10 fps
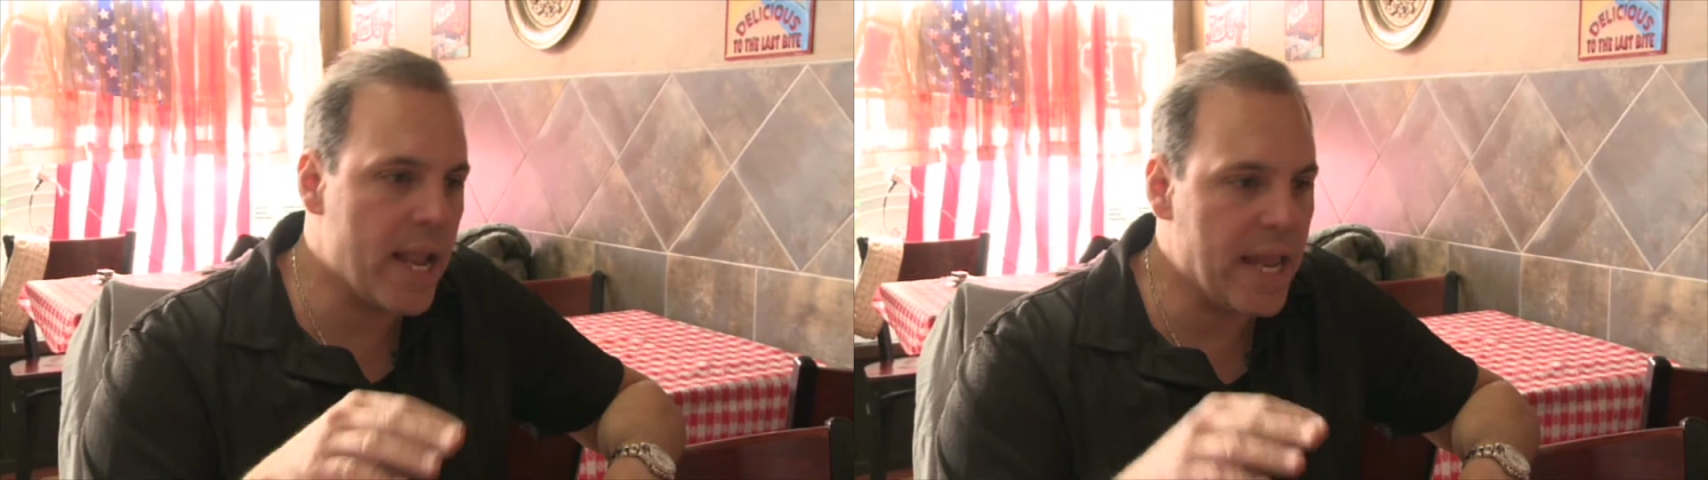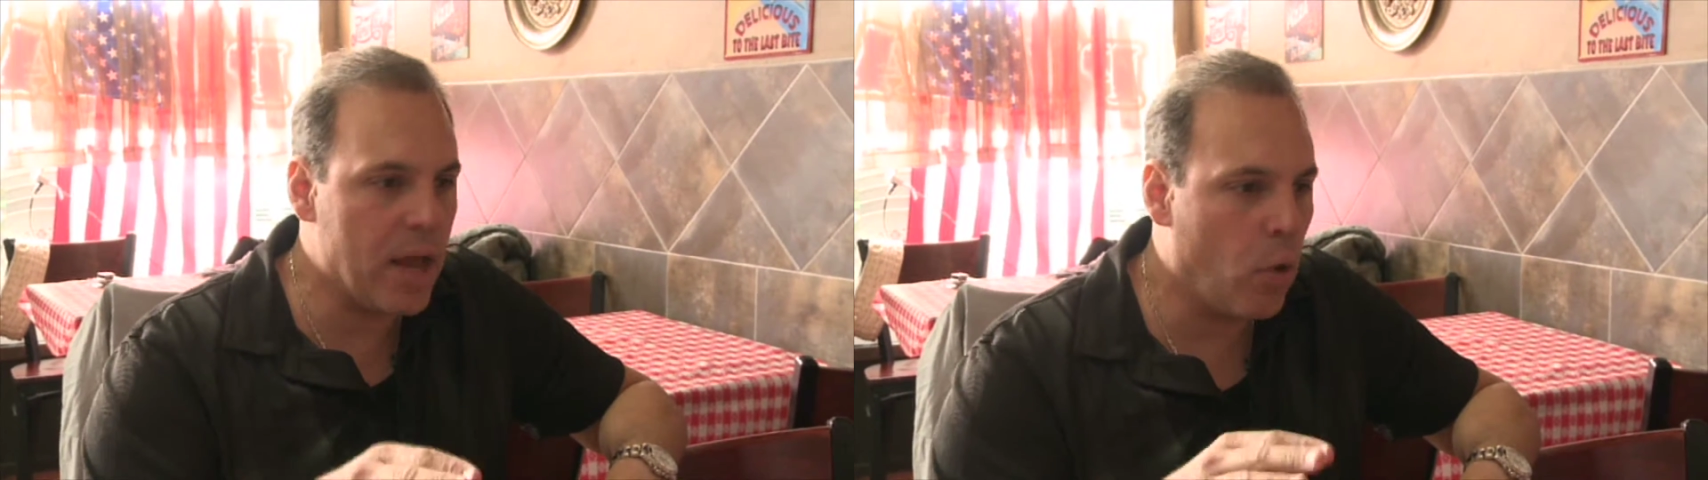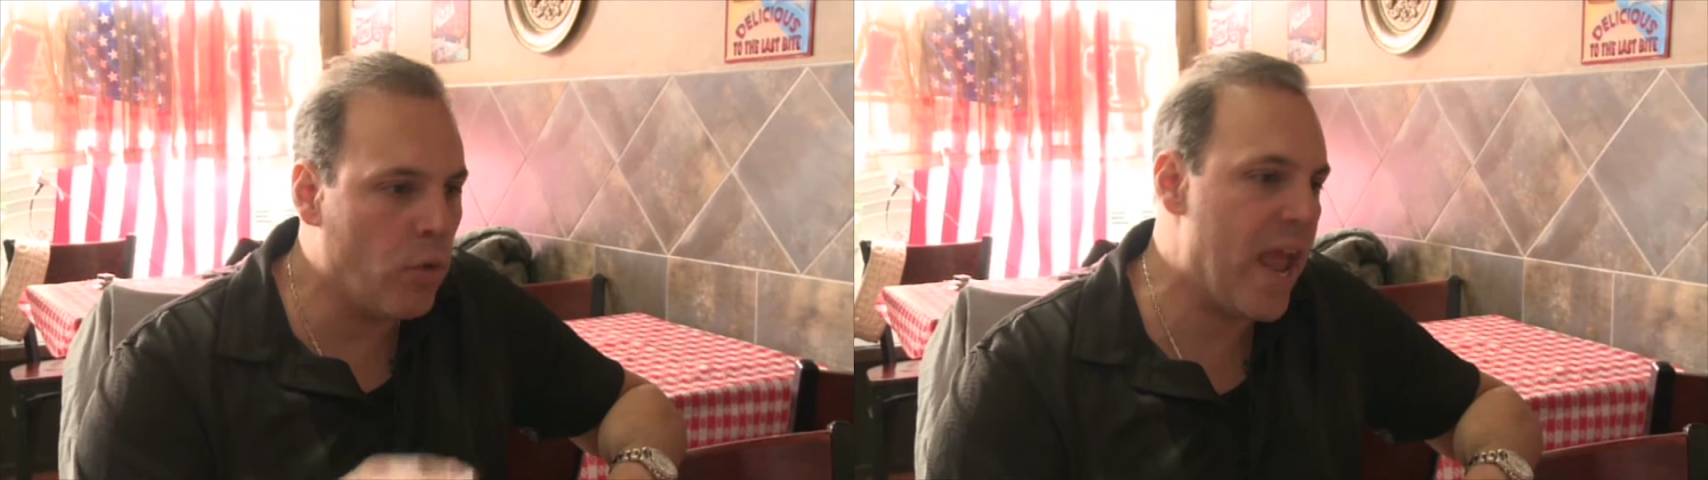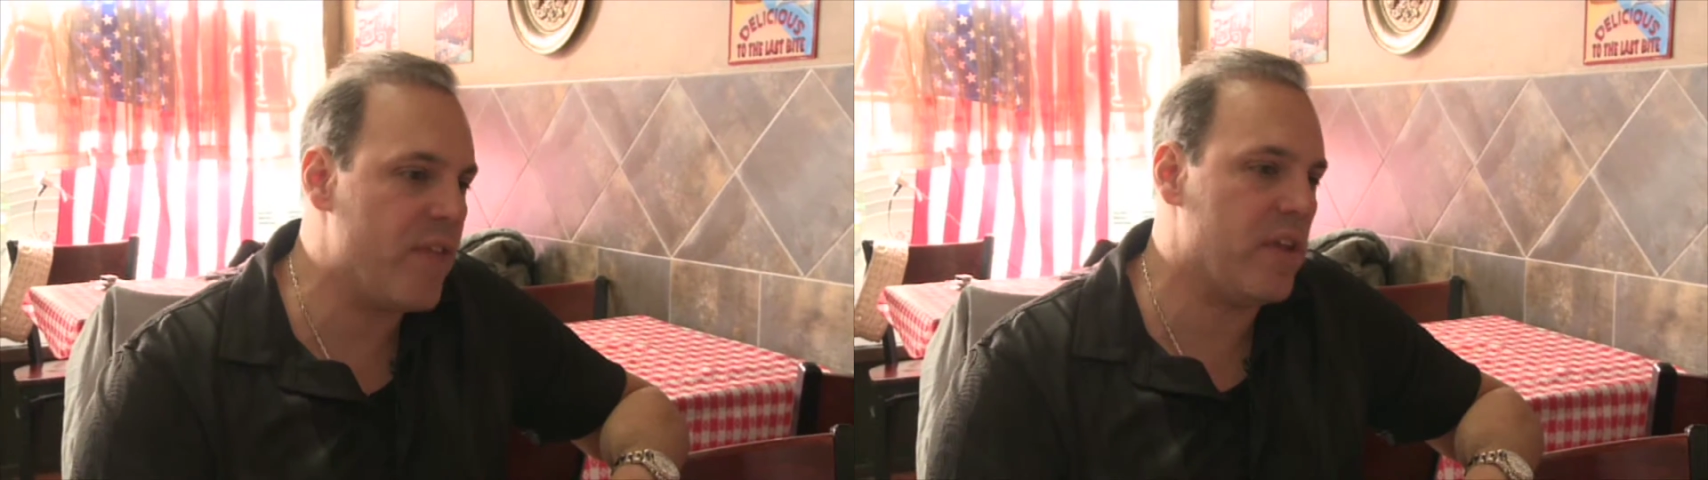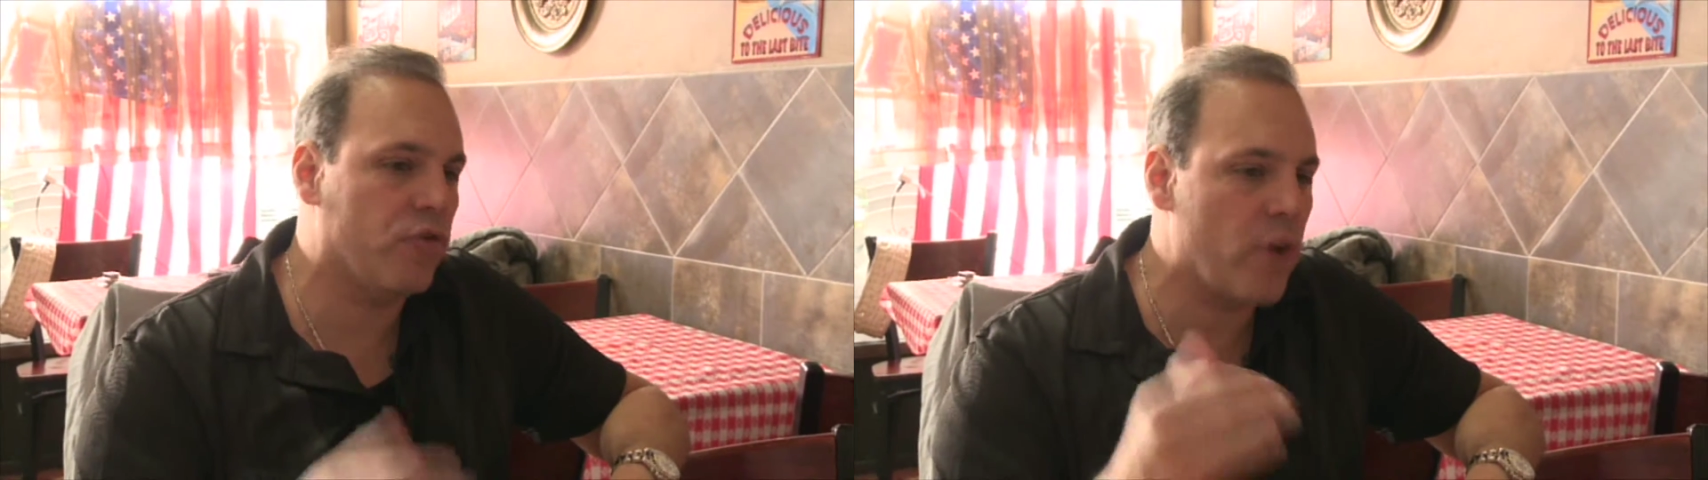and he got all
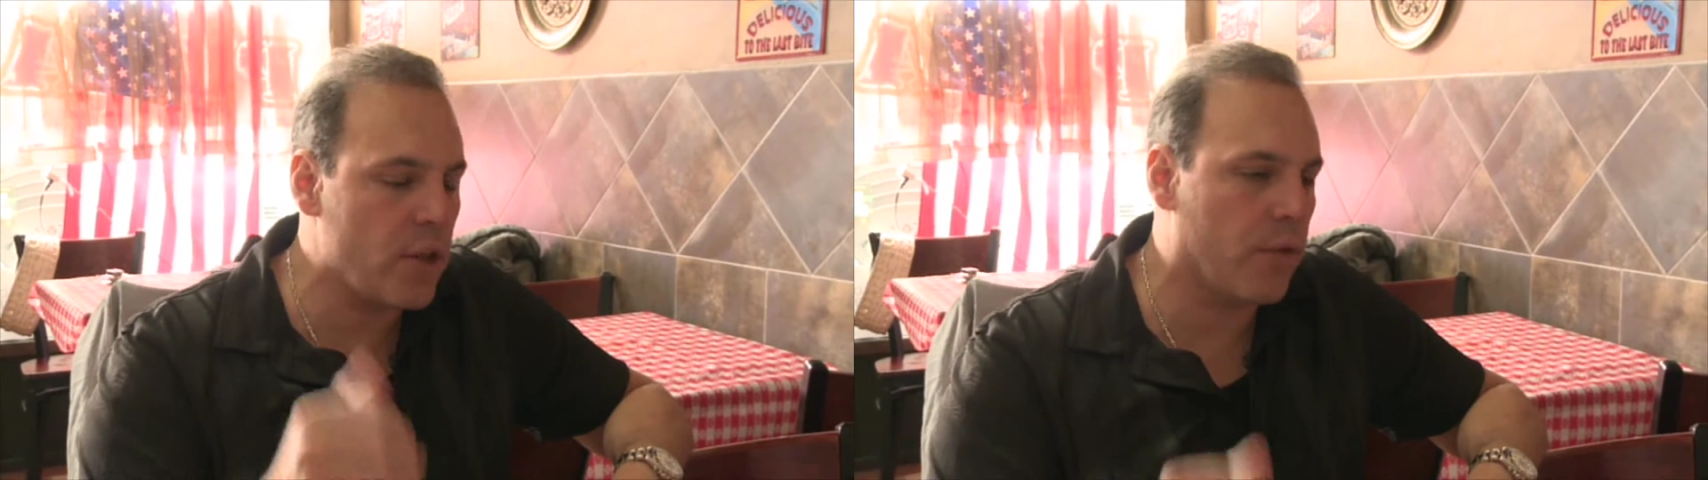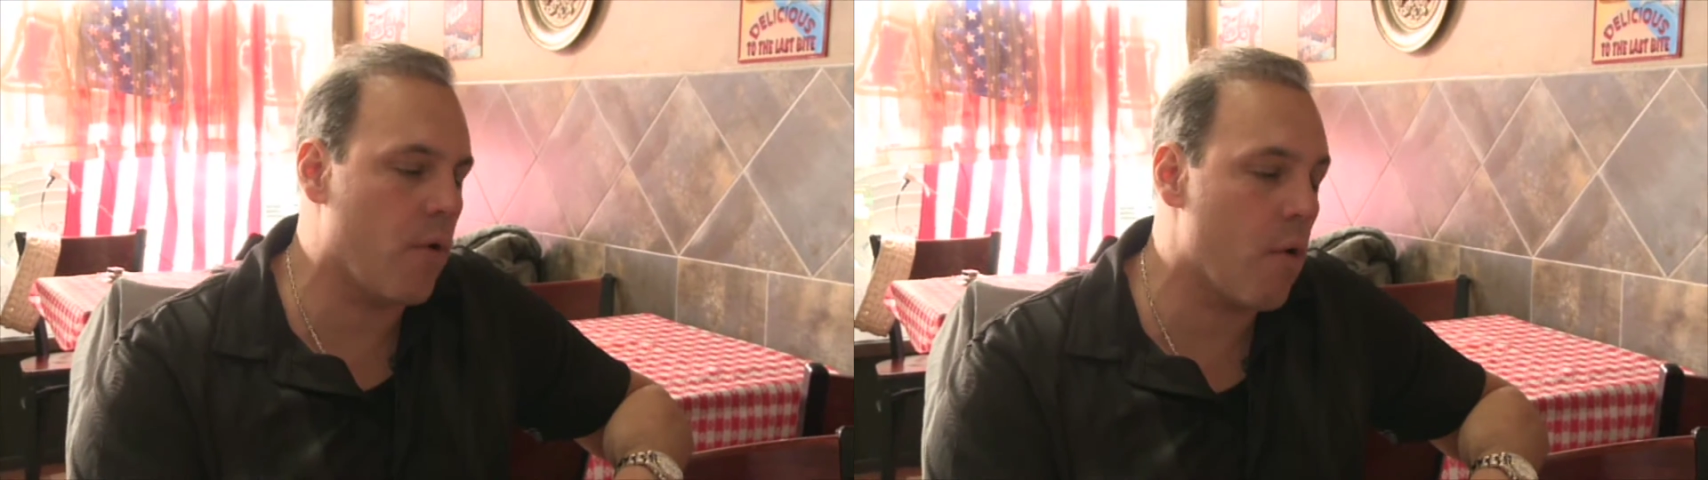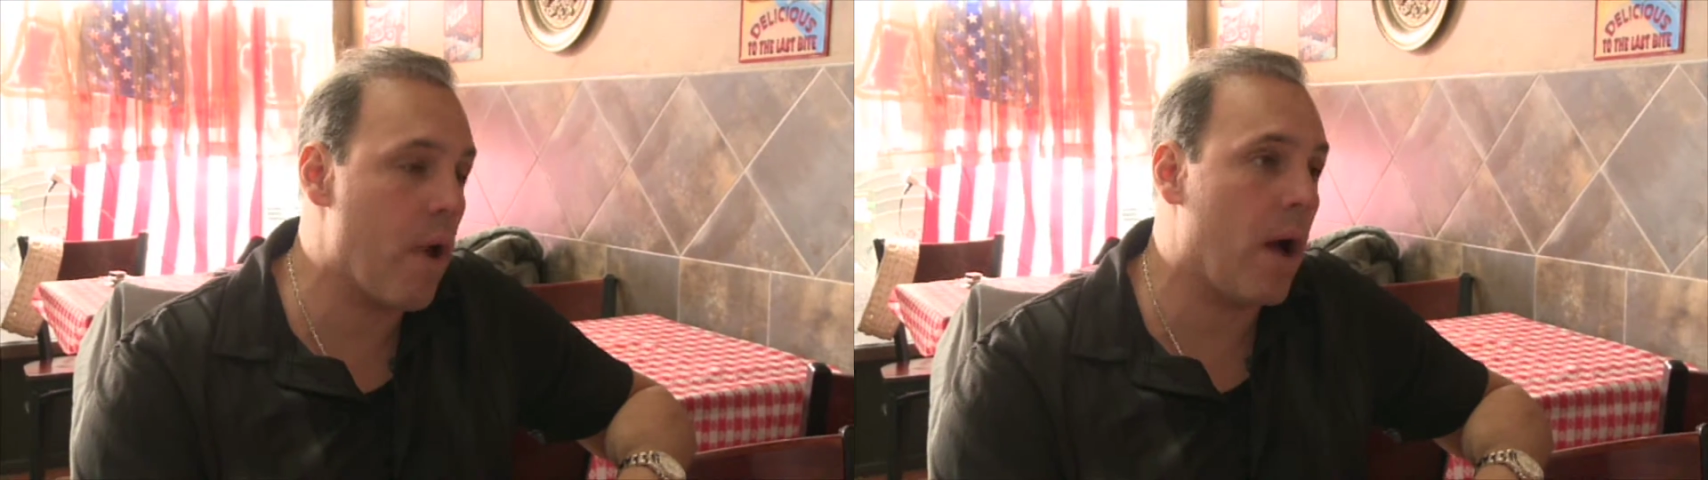nasty and tried to throw her